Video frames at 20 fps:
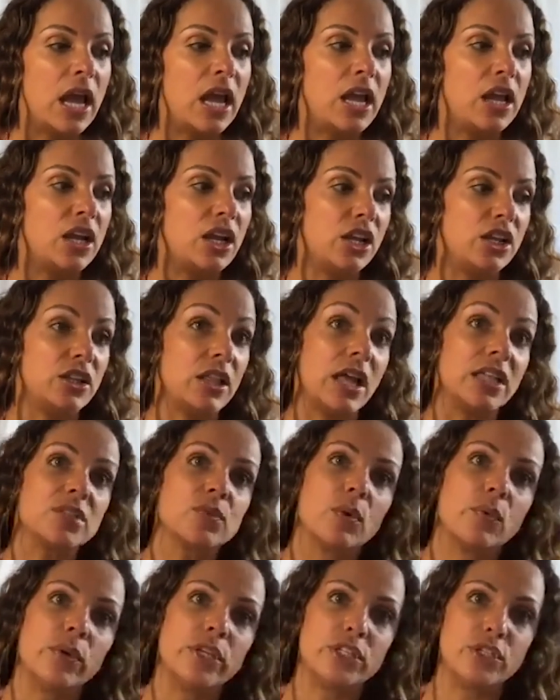and
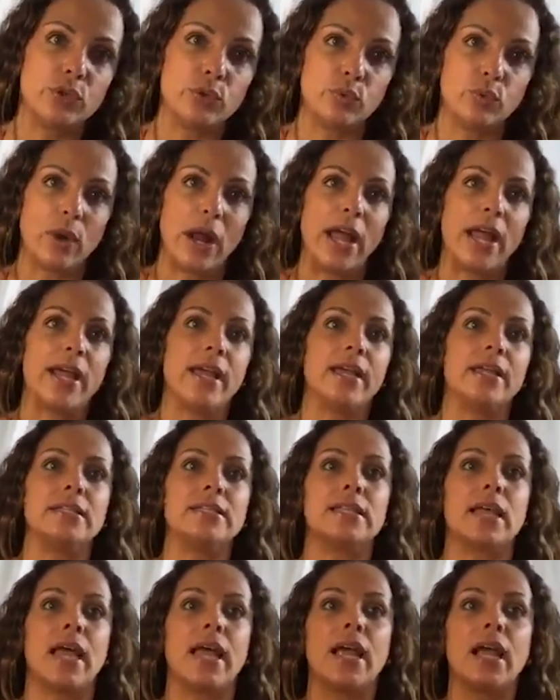that's what we do, right?
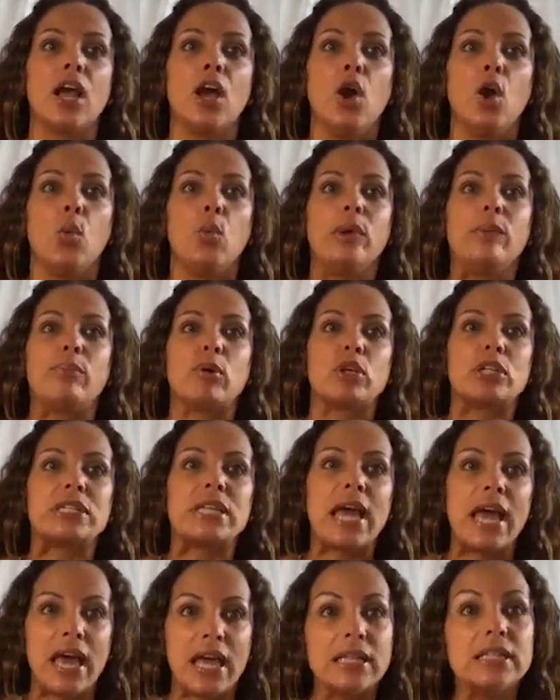It's like we
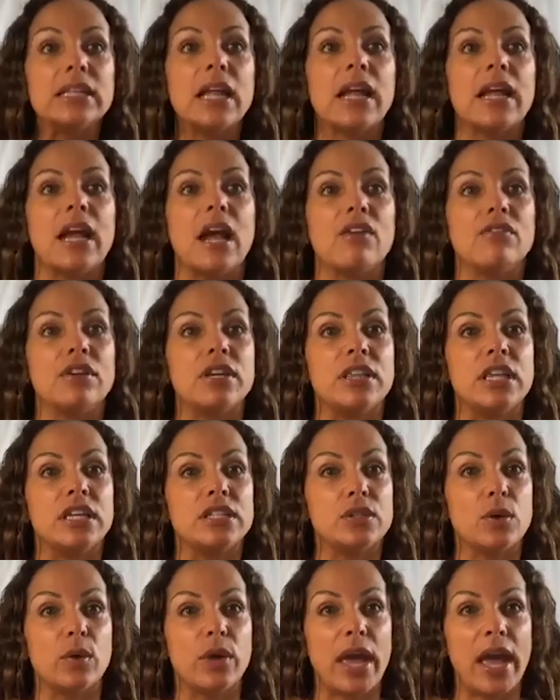pretend like
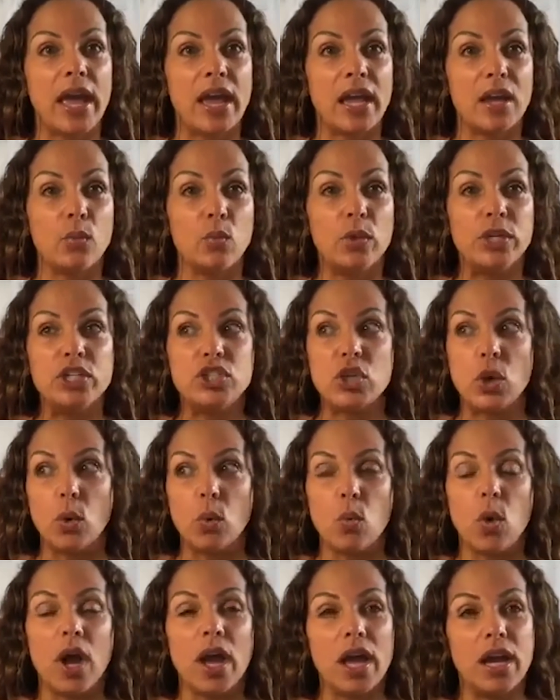everything's okay and we
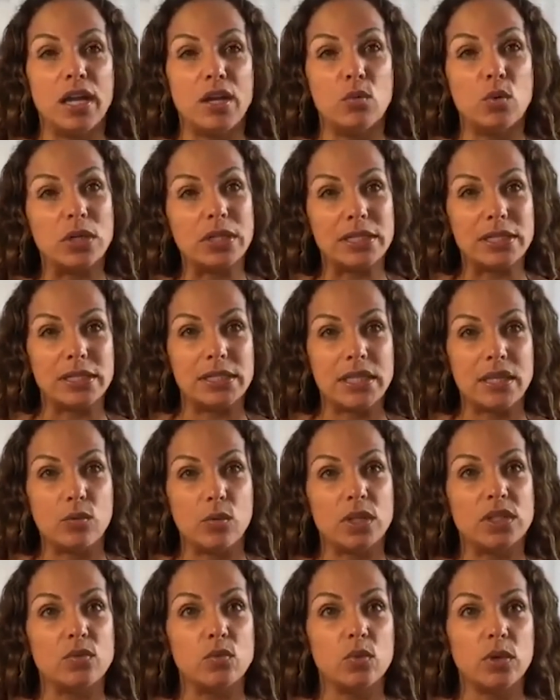don't want anyone to see
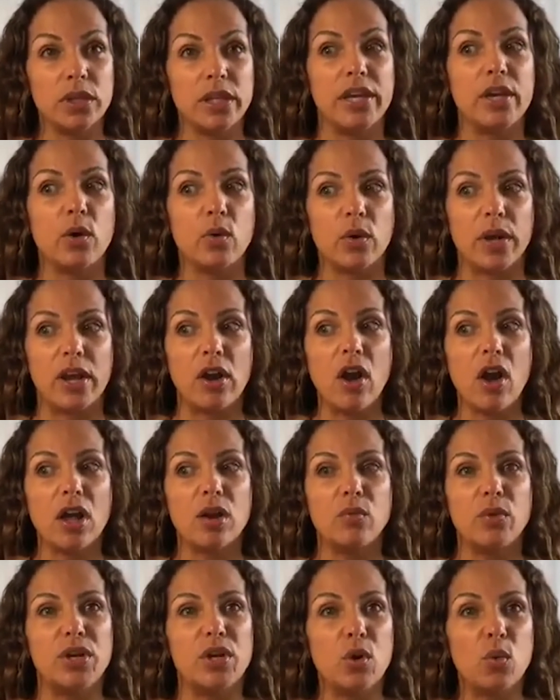what's really going
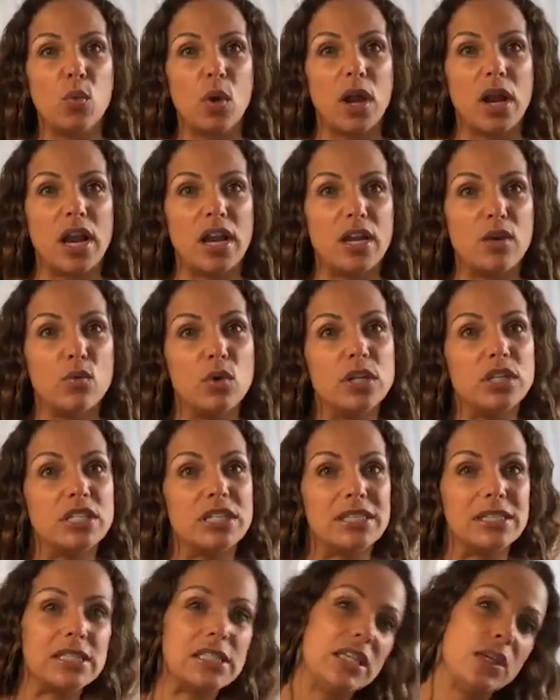on. We don't want anyone
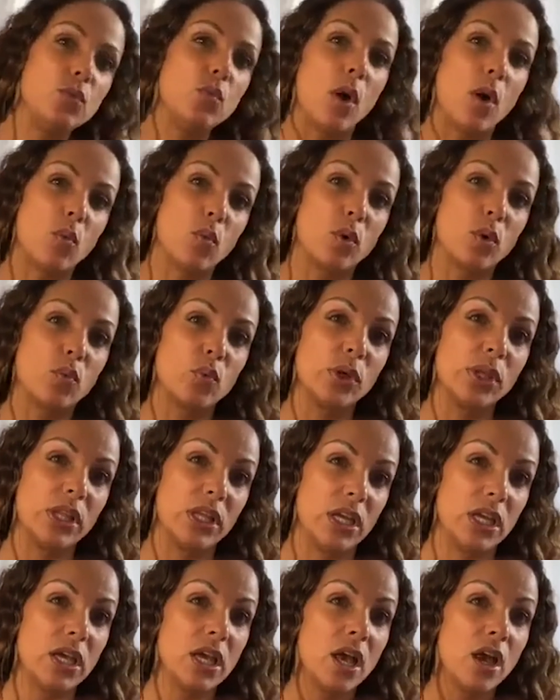to see what we're
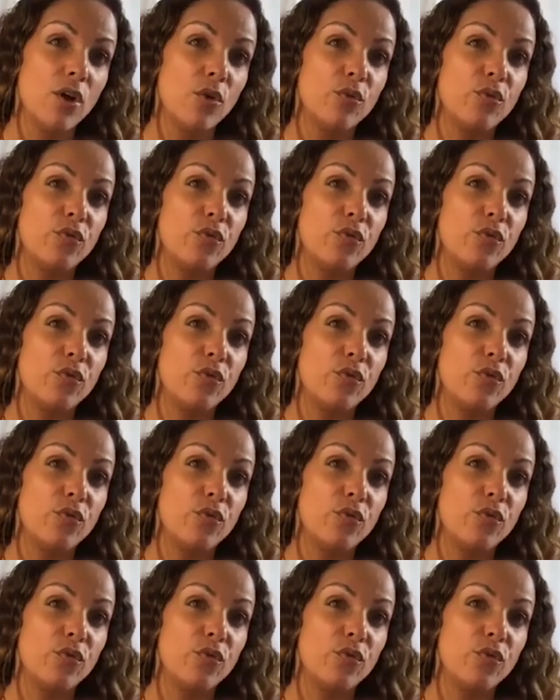really